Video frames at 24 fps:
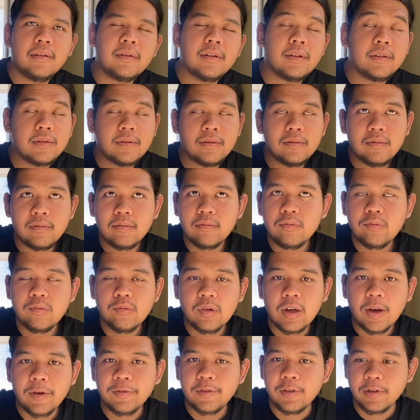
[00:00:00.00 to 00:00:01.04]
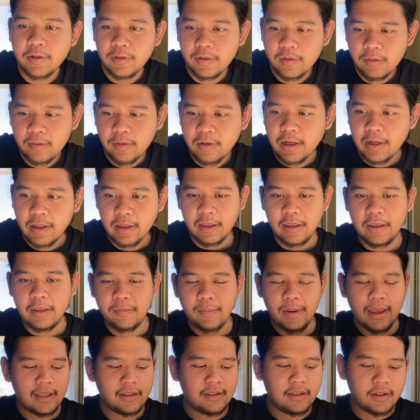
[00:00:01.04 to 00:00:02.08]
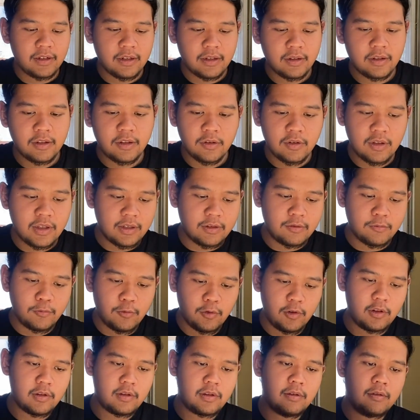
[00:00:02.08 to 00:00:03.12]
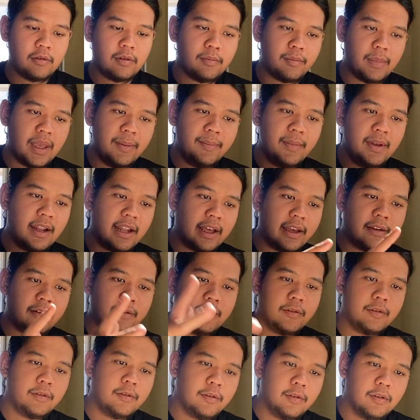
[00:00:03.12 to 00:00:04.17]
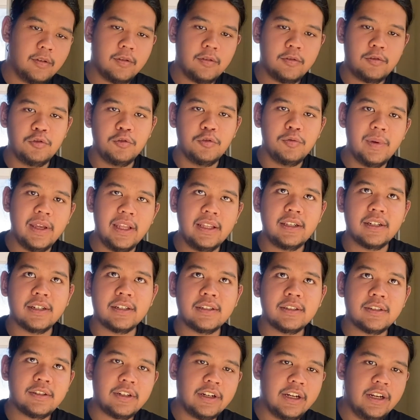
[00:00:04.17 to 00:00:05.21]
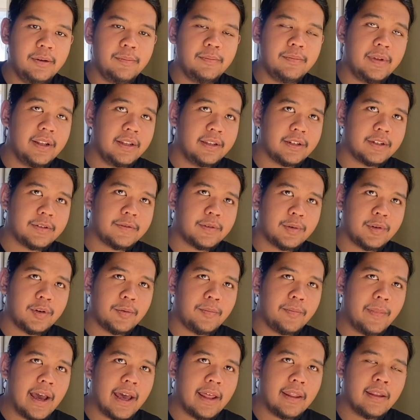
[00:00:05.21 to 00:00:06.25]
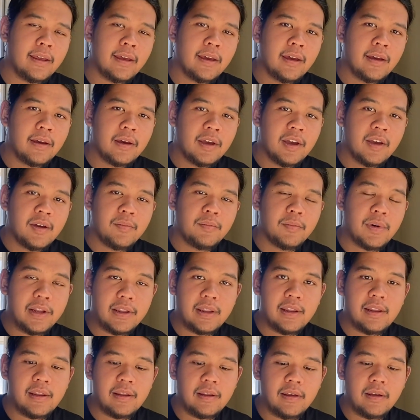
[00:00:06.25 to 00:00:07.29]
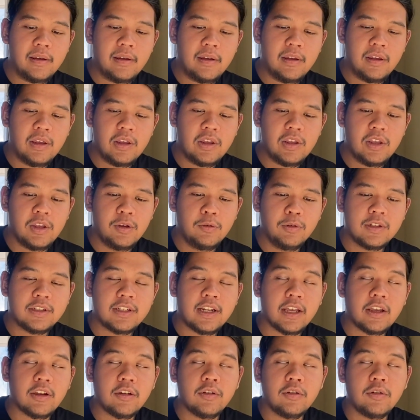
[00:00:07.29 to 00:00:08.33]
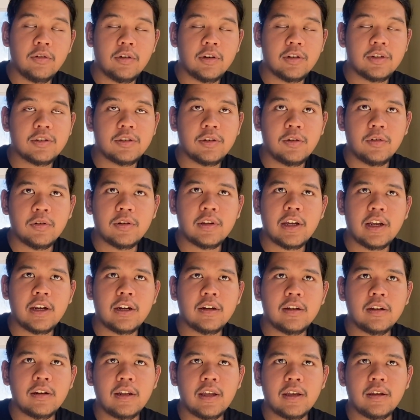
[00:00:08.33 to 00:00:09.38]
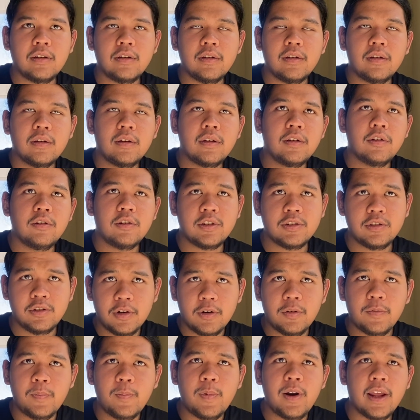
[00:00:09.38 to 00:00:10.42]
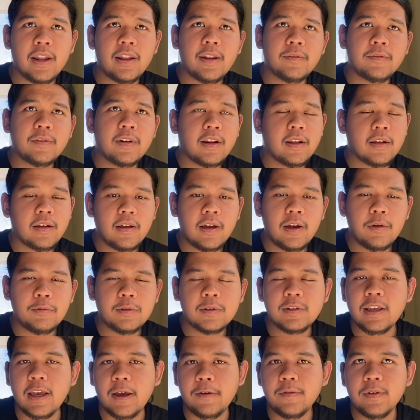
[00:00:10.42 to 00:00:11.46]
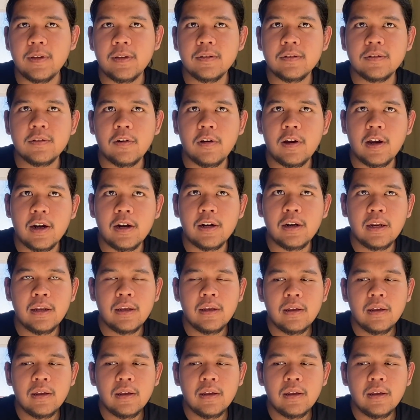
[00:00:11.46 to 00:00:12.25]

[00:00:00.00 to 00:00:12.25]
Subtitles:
Is after, like, imagine you just walk maybe like 2 meters, 3 meters from your bed, but it was like you're so tired, like you're short of breath after, like, I was coughing so hard,